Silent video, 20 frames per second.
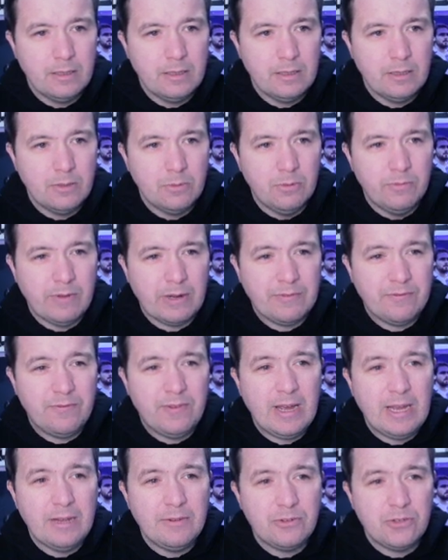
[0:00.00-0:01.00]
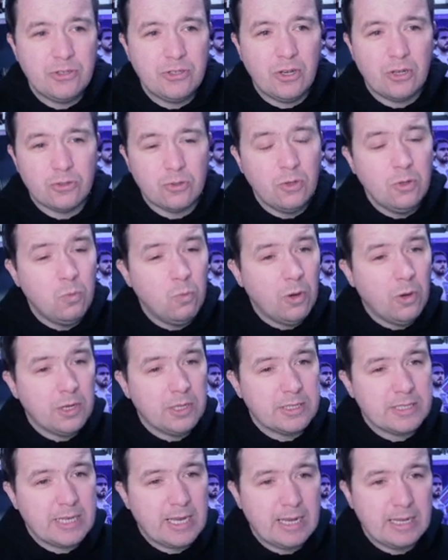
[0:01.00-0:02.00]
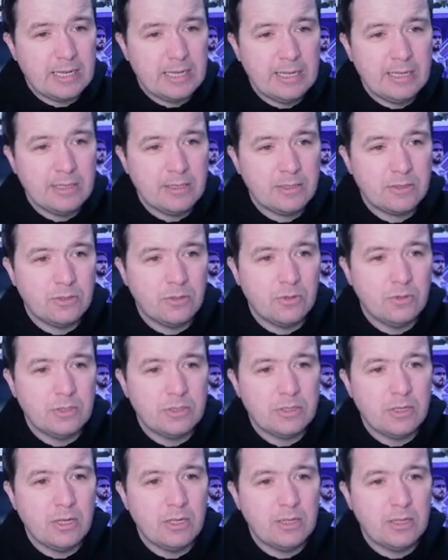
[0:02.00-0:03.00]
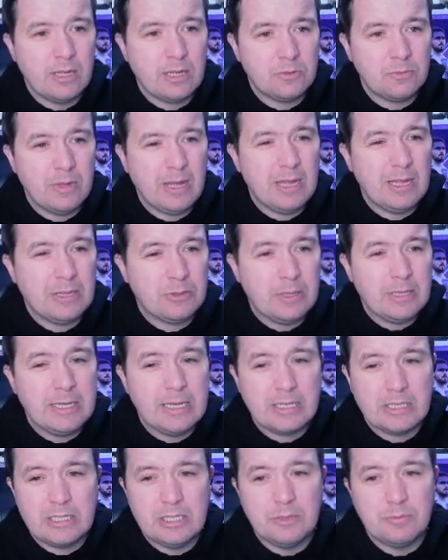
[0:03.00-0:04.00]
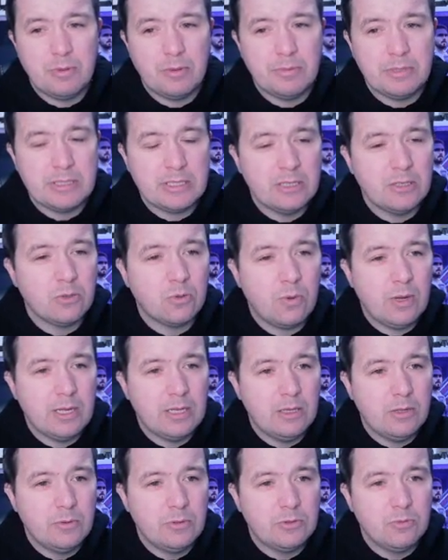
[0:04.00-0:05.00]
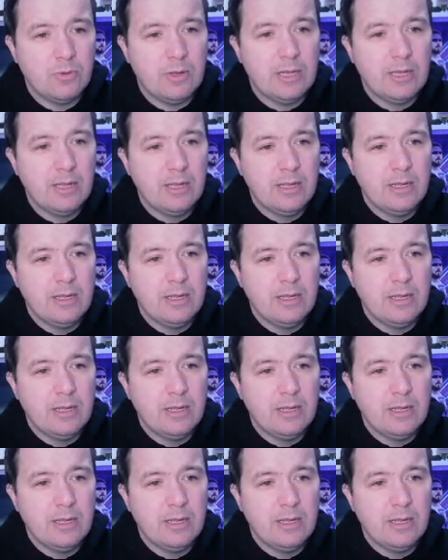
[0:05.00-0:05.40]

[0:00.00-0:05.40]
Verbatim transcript: We've had five shots. Only one on target. So it's not that, that's why the X G is probably still quite low as well.